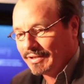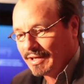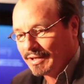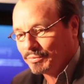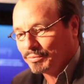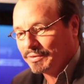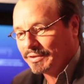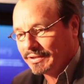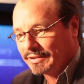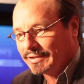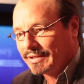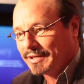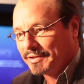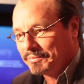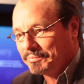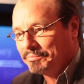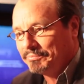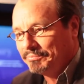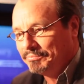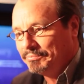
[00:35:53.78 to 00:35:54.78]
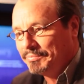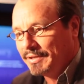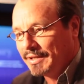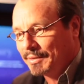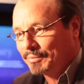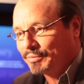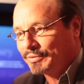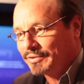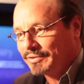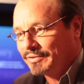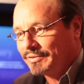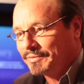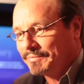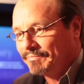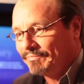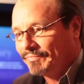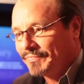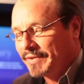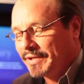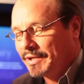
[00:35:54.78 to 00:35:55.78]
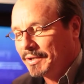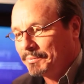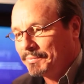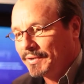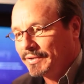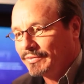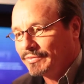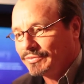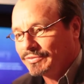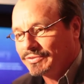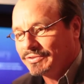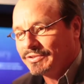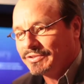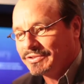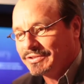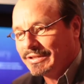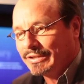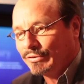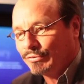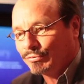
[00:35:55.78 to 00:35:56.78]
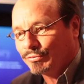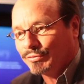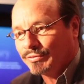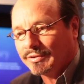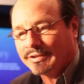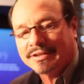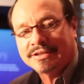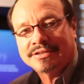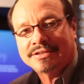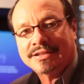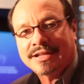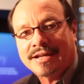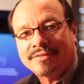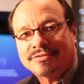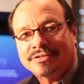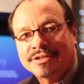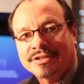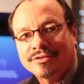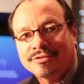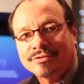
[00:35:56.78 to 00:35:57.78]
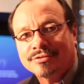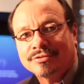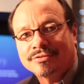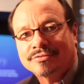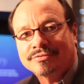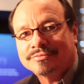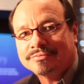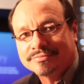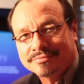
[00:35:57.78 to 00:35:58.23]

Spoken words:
God willing, I'll be able to help others see through the lens that I've seen through.